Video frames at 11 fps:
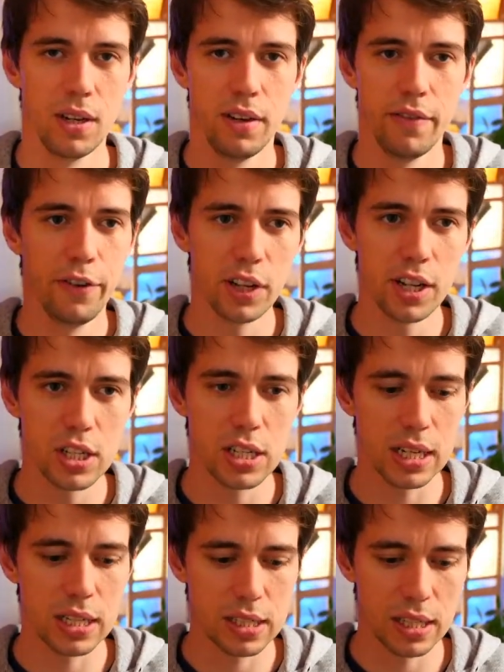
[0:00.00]
footage
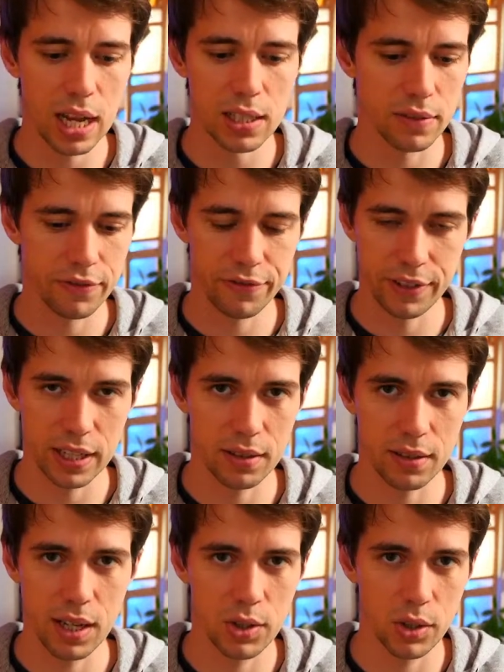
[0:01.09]
that doesn't fit
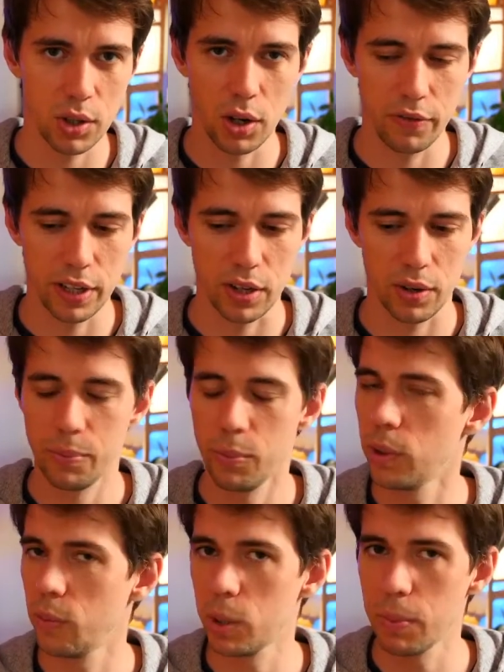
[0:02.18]
into the whole video.
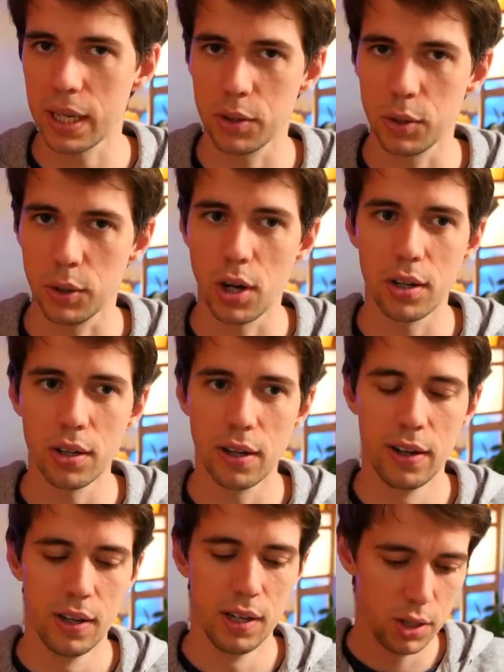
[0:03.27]
It would make it too long.
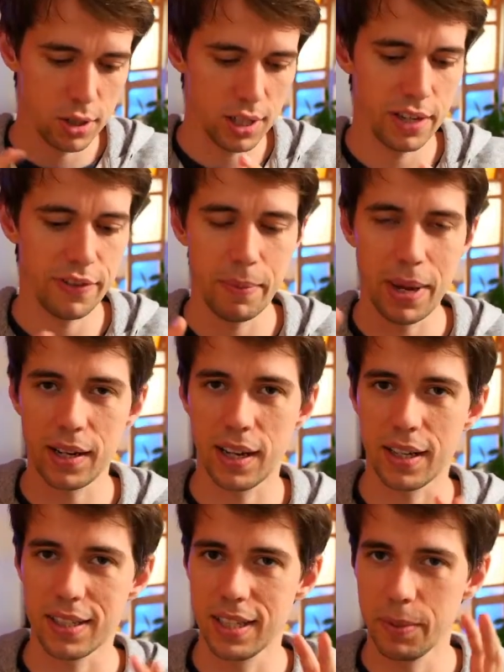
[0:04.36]
Usually if I make like
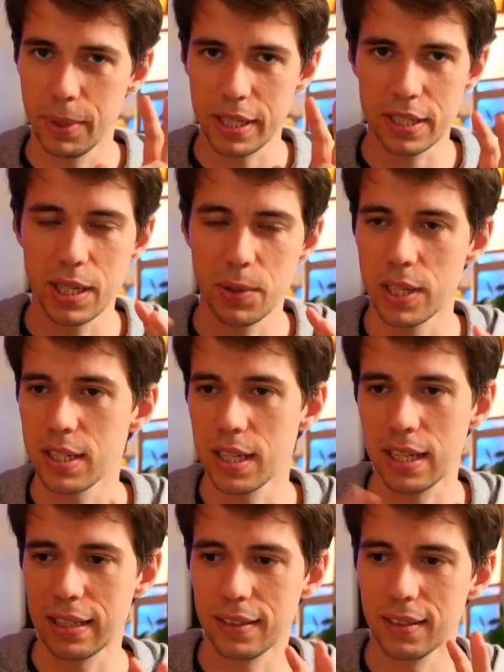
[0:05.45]
a cinematic sequence that
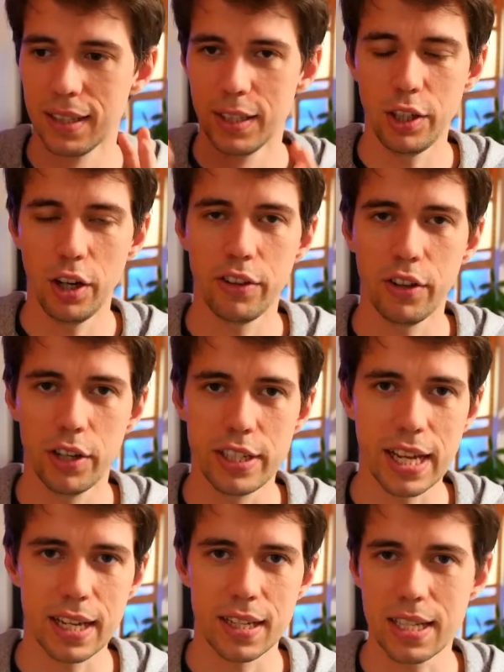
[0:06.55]
like 30
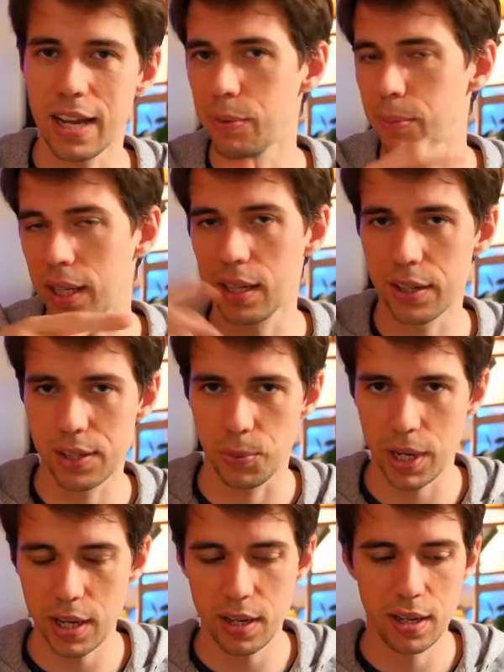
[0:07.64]
seconds, everybody clicks
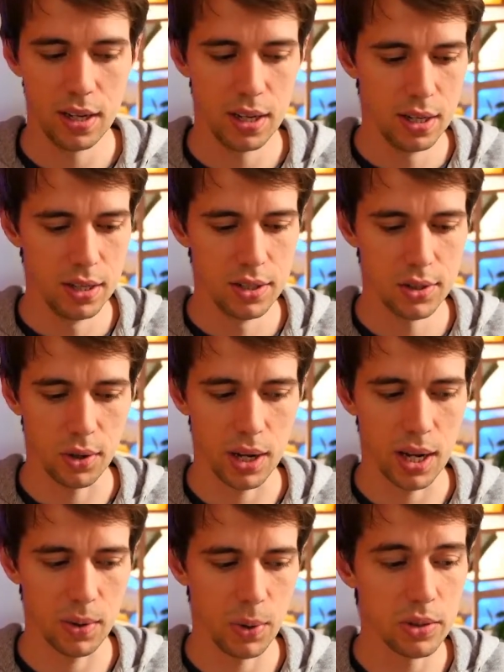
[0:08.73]
away. So
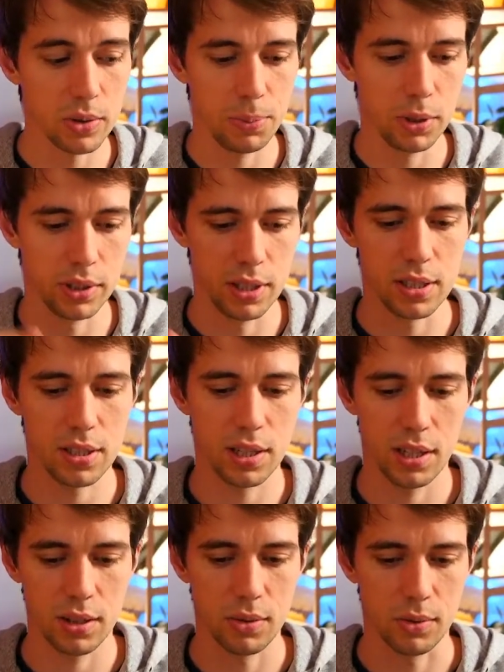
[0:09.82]
I want to put this
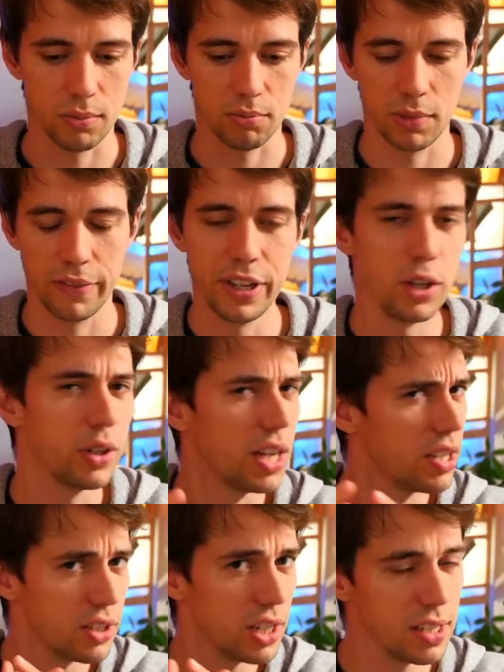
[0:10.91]
into a video
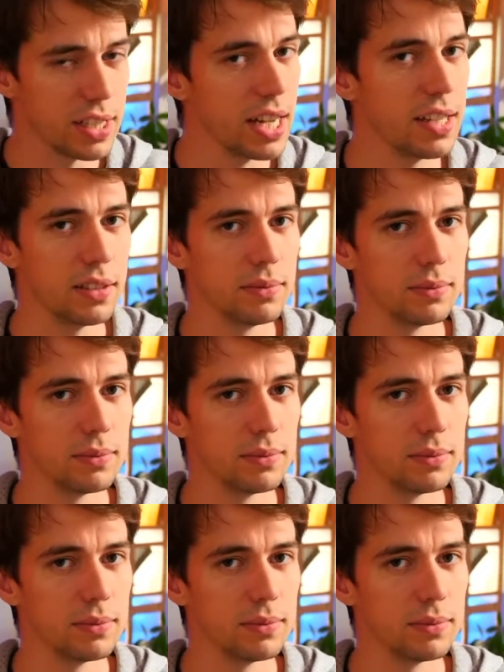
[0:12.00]
that's just that,